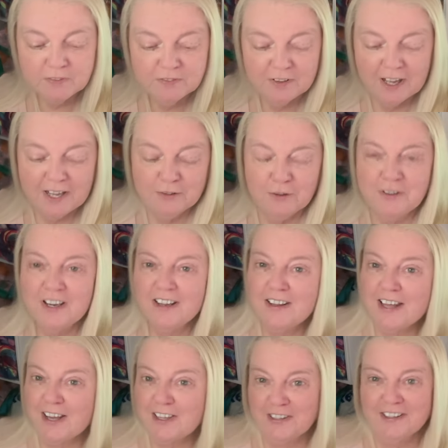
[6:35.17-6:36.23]
phone on,
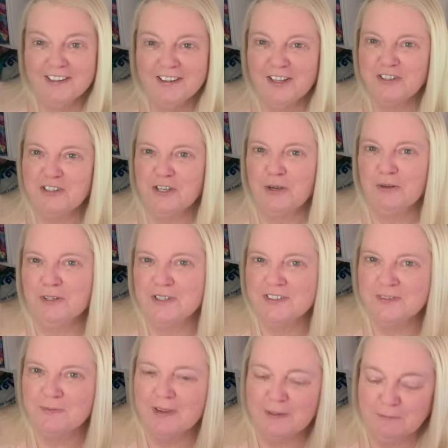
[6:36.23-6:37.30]
that
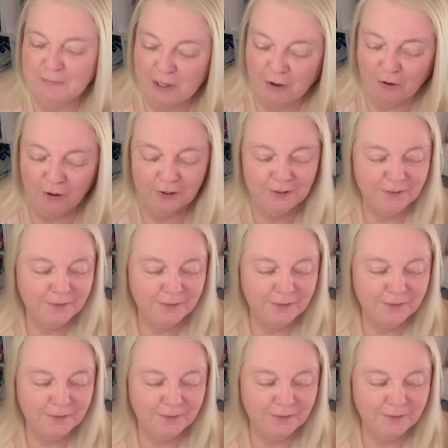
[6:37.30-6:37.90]
jokers make me hot.